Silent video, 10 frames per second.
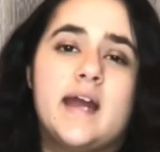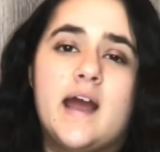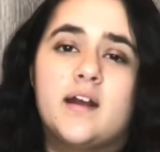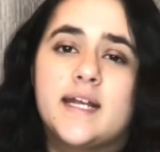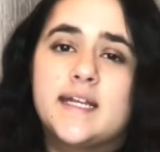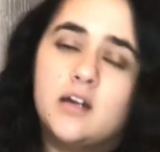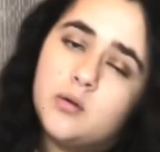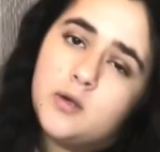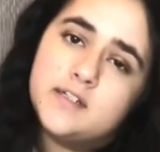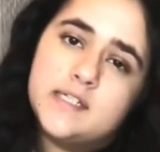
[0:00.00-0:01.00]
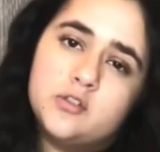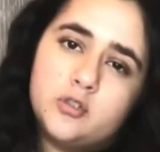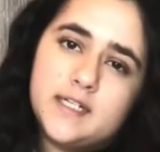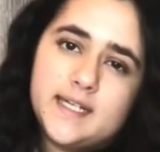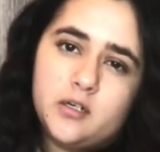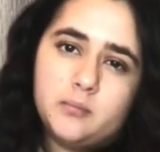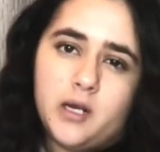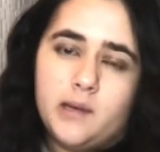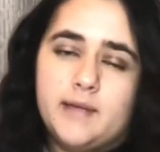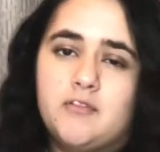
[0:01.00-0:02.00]
I started walking towards her
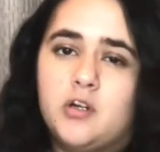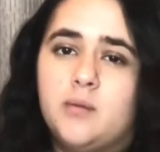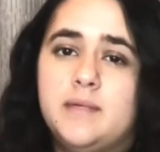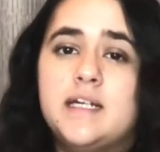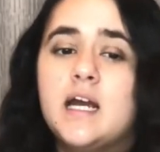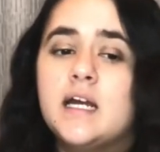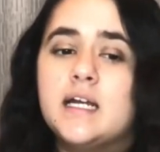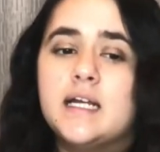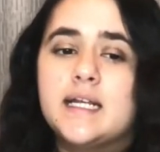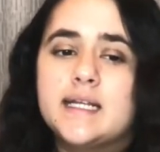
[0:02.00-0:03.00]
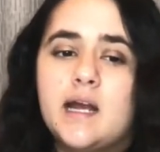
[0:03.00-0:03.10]
mom's room because